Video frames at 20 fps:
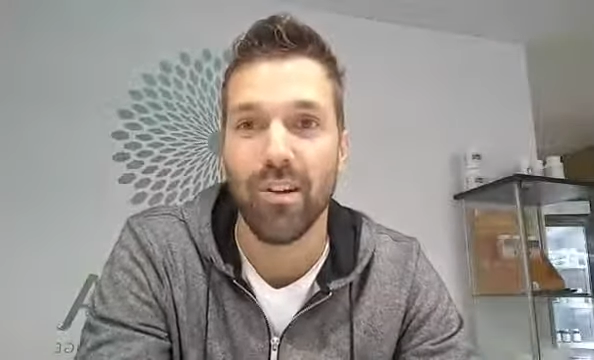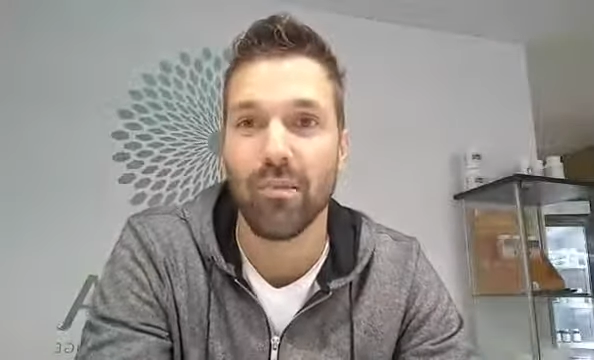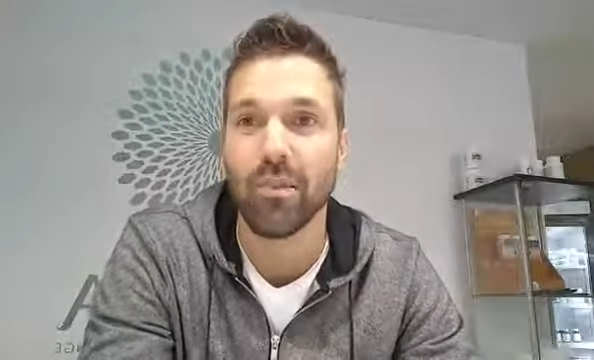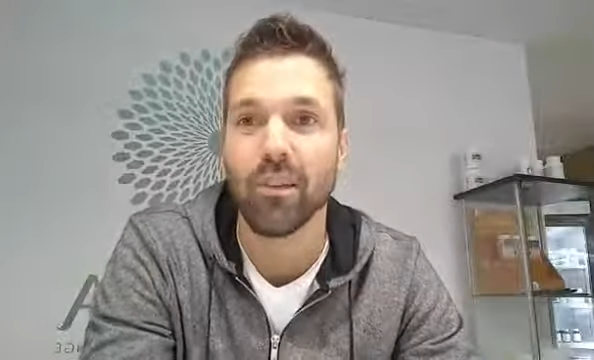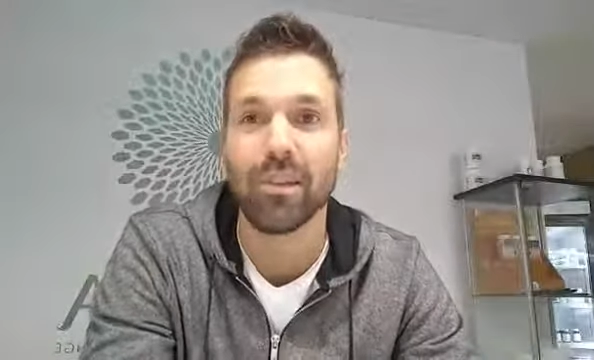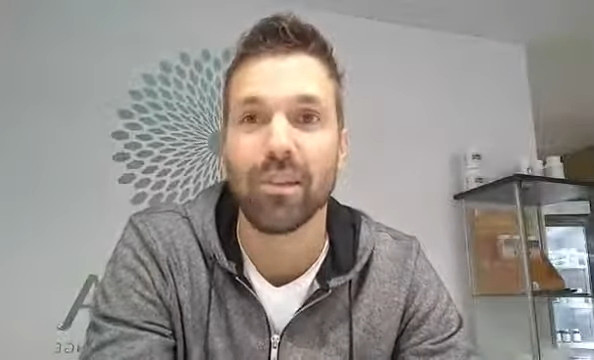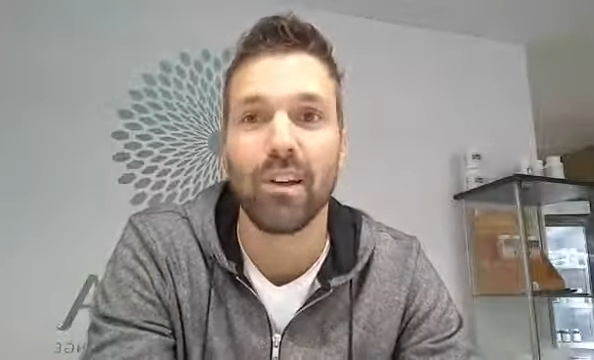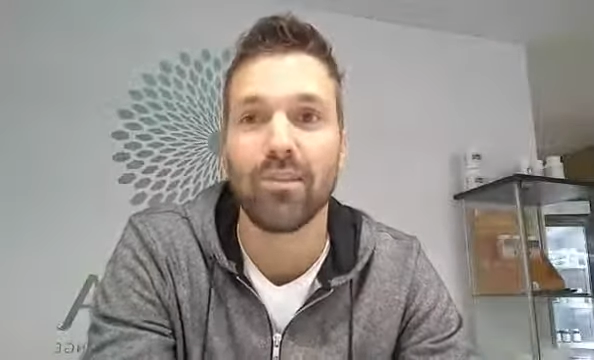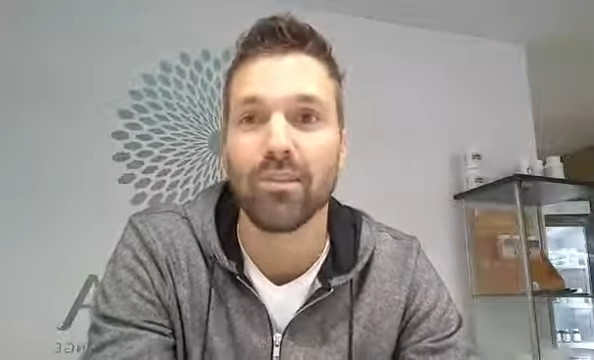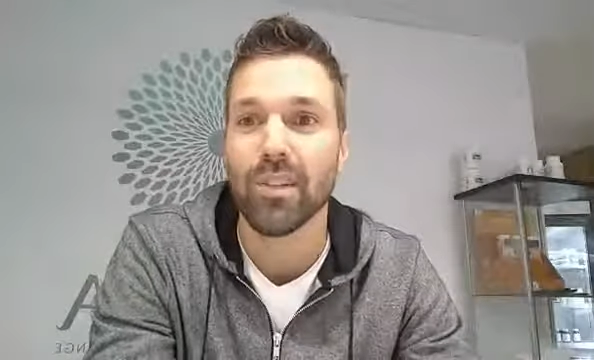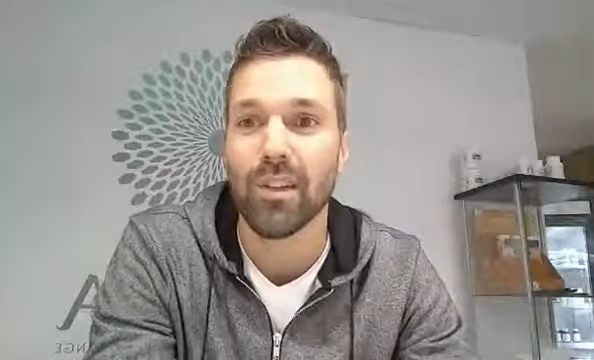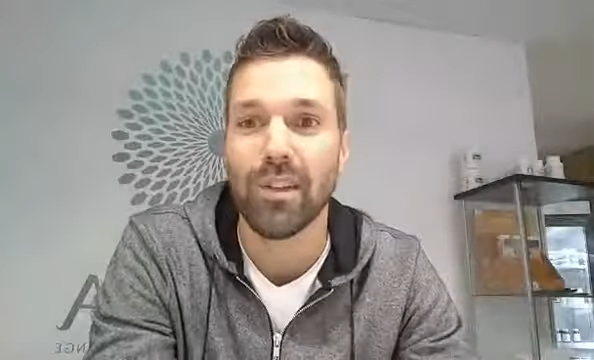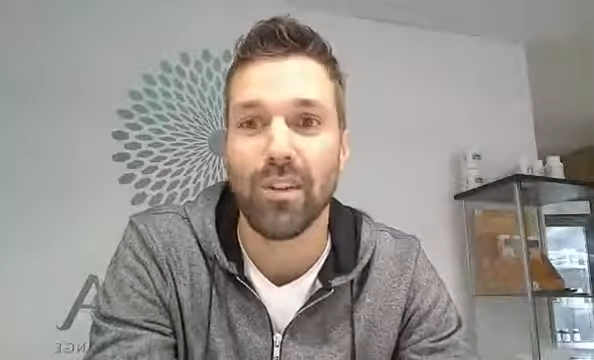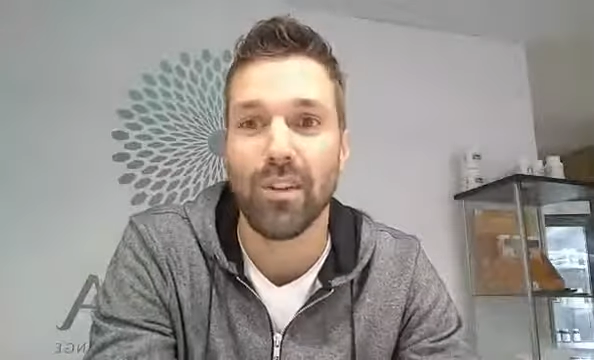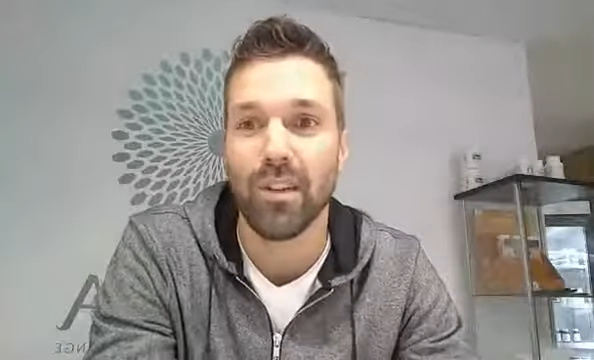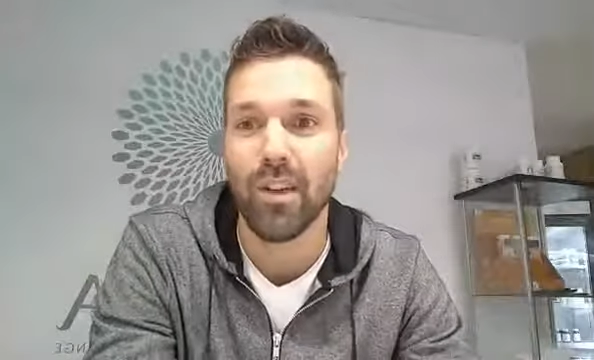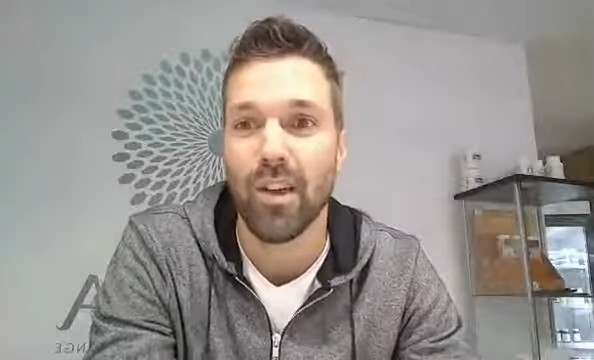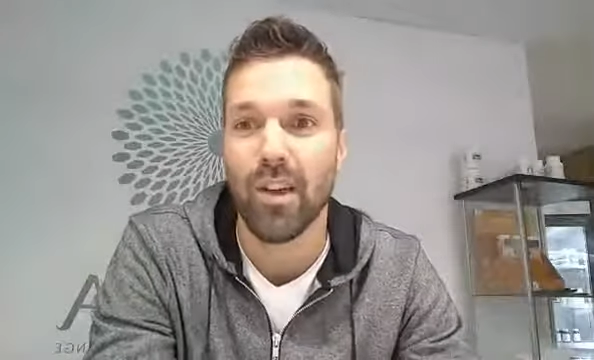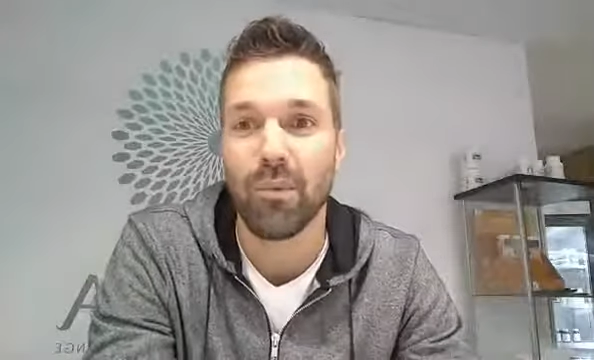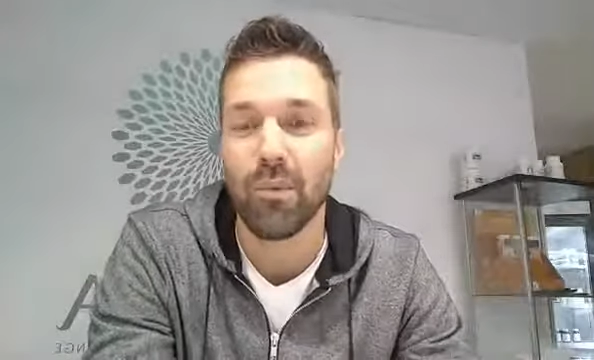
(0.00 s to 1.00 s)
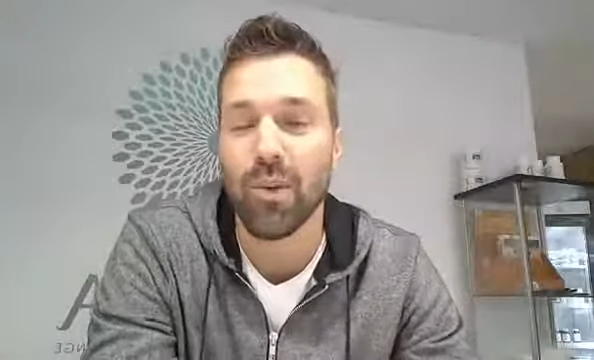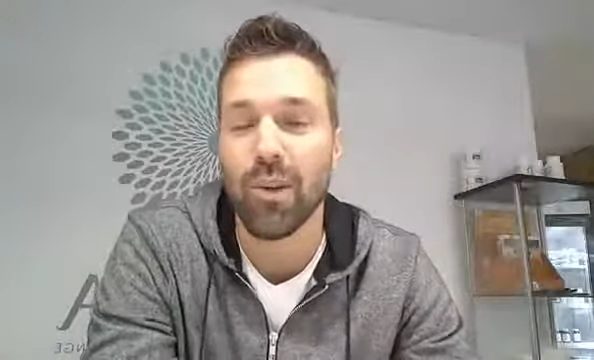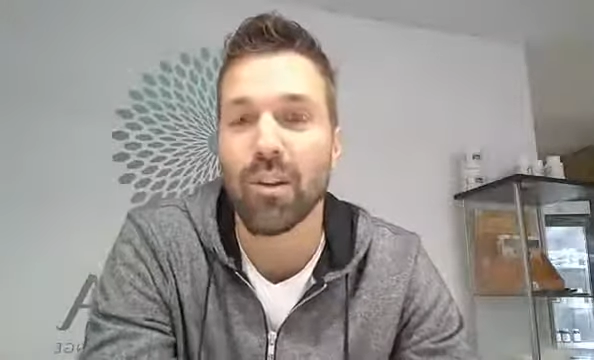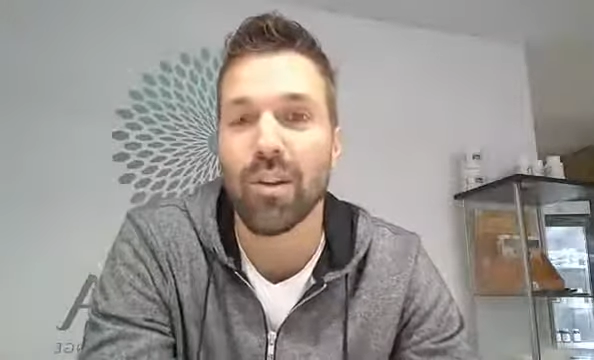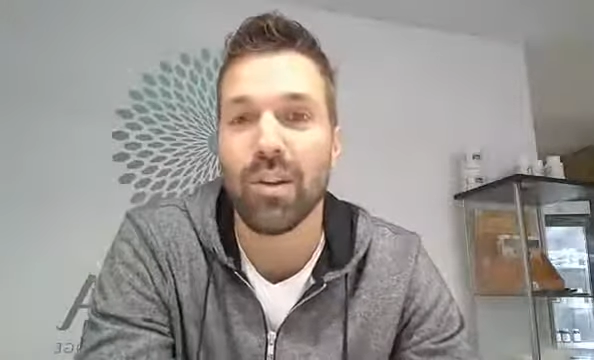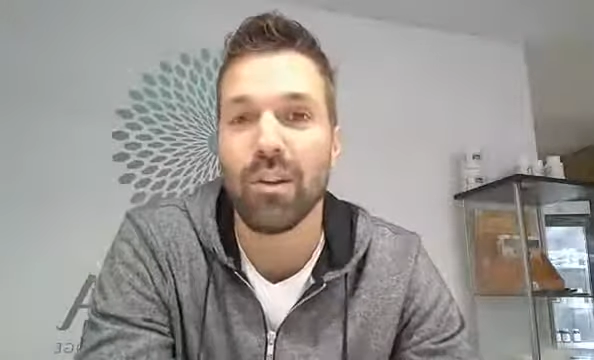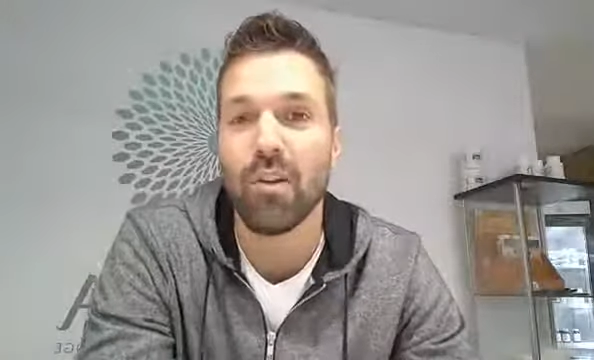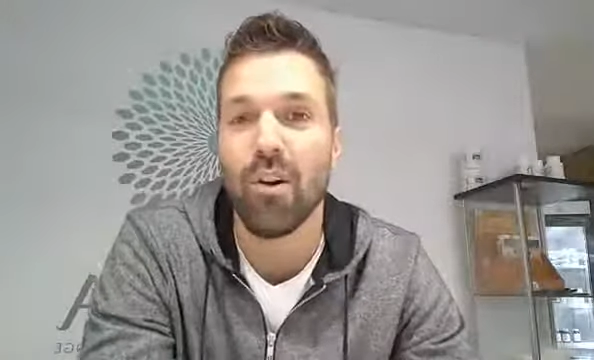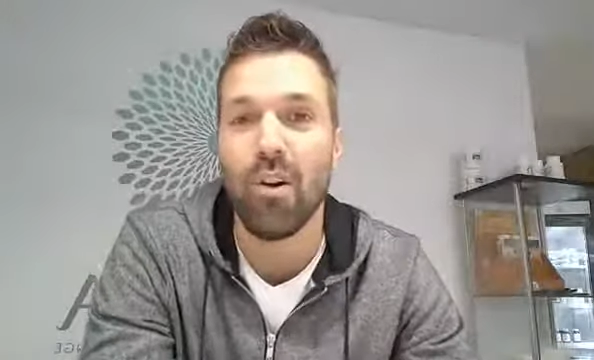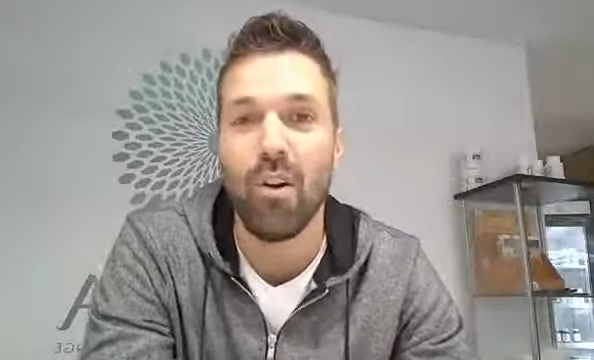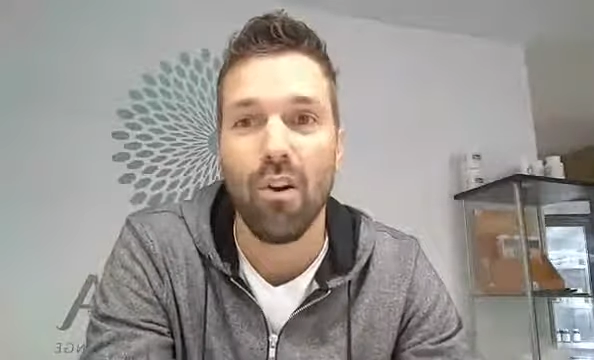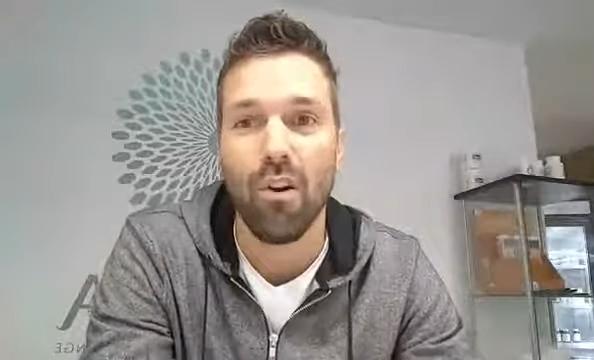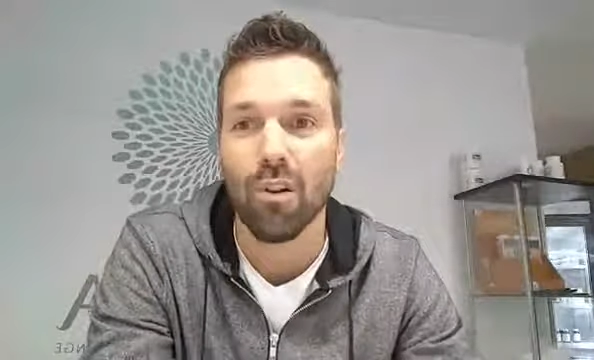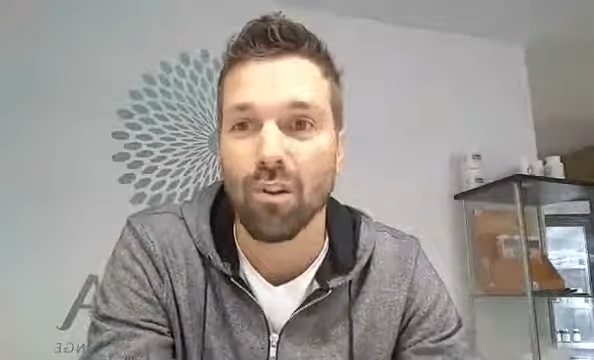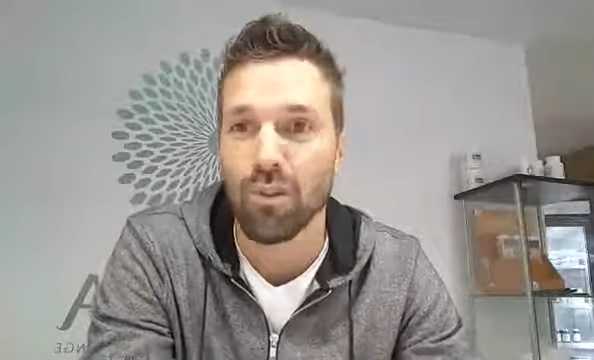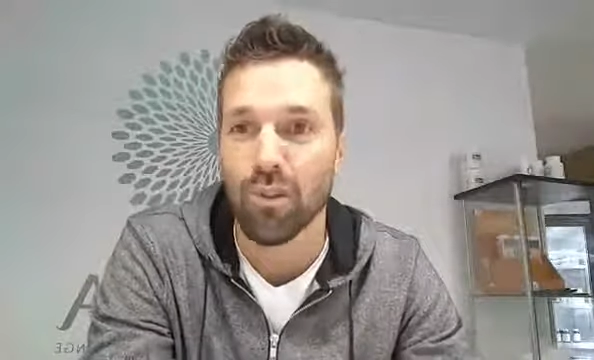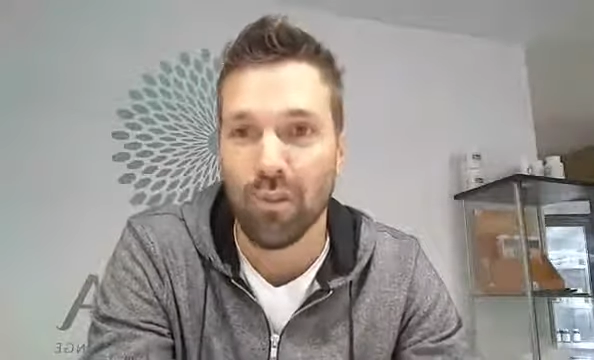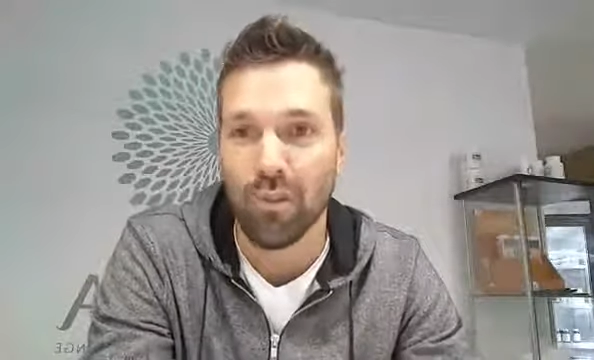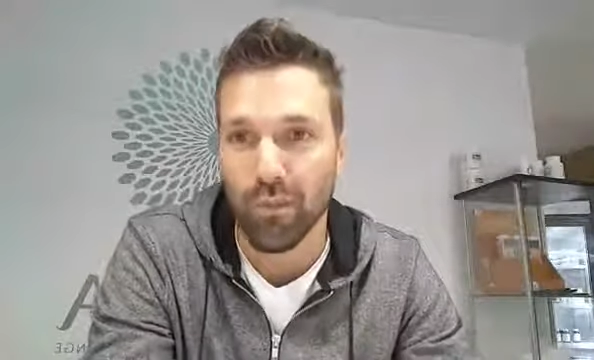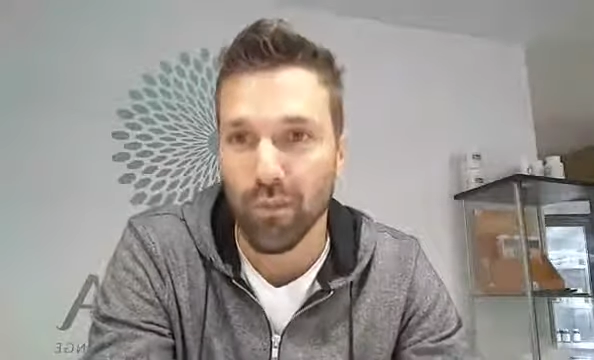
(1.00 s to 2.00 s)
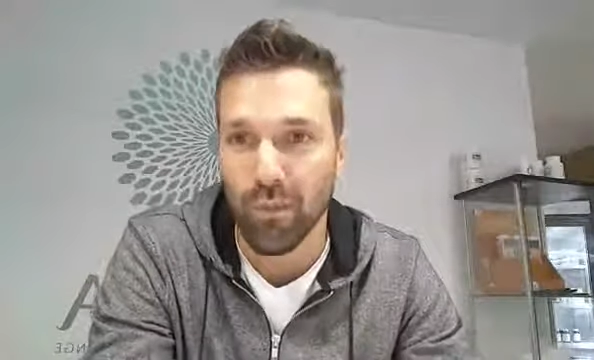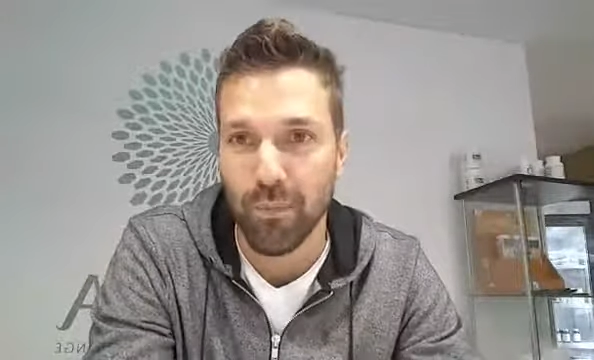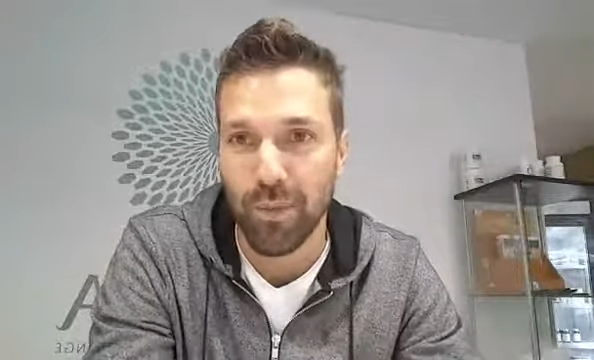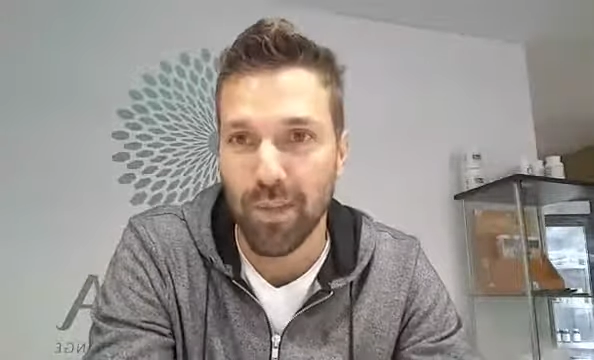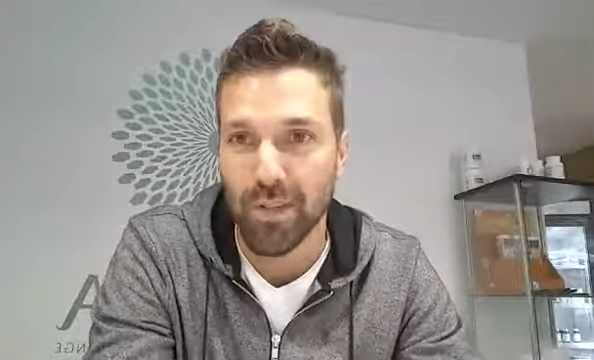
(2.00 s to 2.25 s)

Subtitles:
We'd love to hear that. We can all learn from